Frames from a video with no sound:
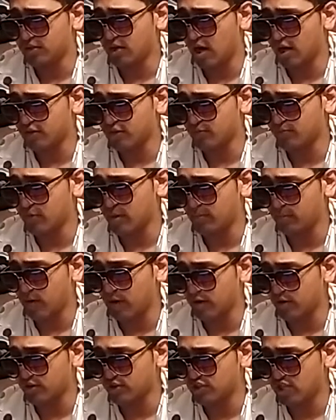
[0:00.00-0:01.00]
Dr. Britt
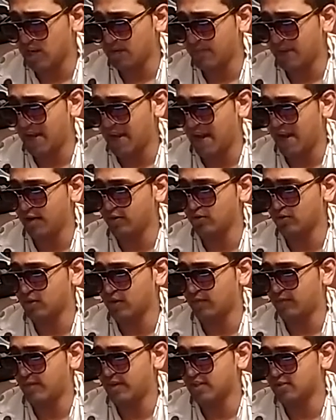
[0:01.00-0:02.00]
Baker, Jamie Hayter
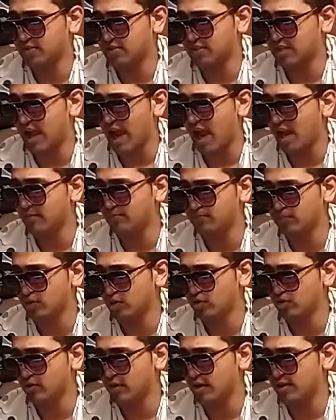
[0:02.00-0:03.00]
defeats Sky
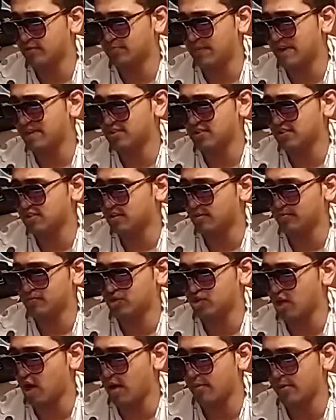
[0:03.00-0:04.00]
Blue. It's basically
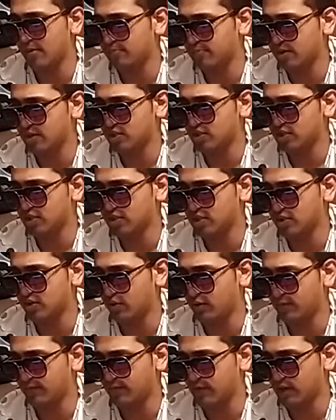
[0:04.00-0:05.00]
some jobber bitches and
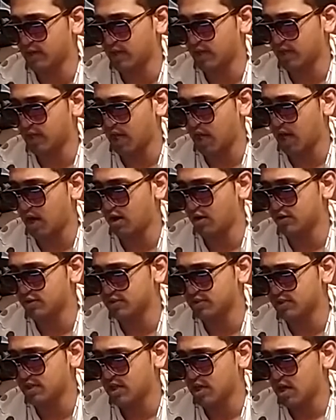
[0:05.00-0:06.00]
no one fucking
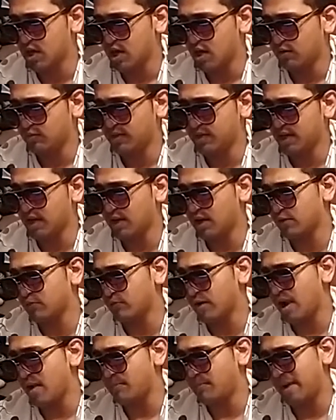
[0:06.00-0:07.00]
cares. We get a
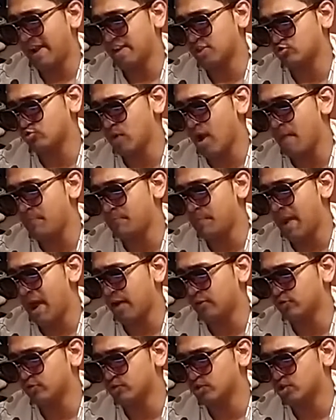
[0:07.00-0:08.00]
Rampage rap
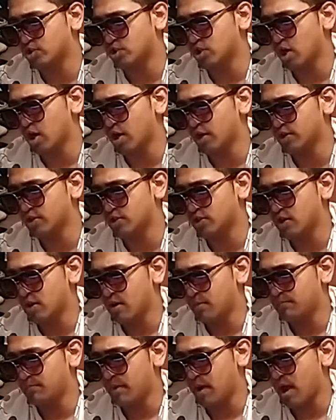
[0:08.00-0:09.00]
battle judged
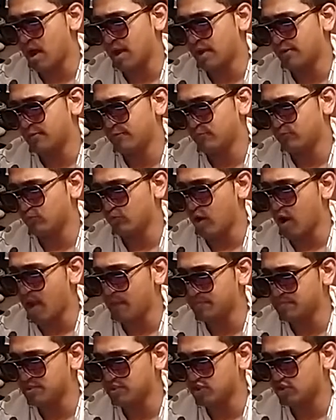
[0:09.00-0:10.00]
by
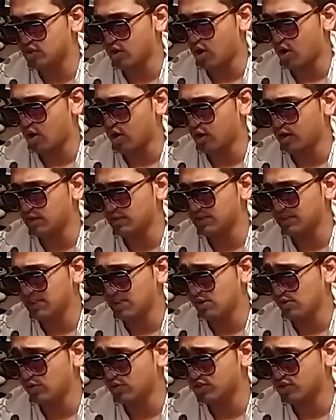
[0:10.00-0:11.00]
rap star
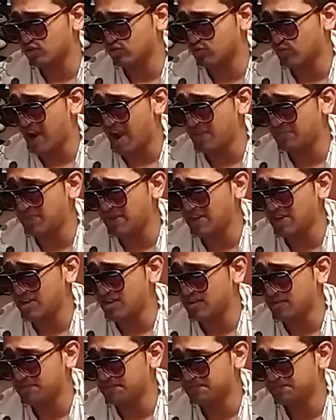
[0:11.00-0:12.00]
Lil
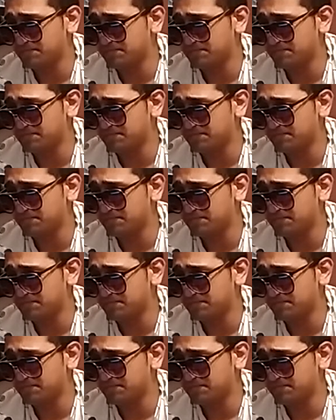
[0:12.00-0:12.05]
Scrappy.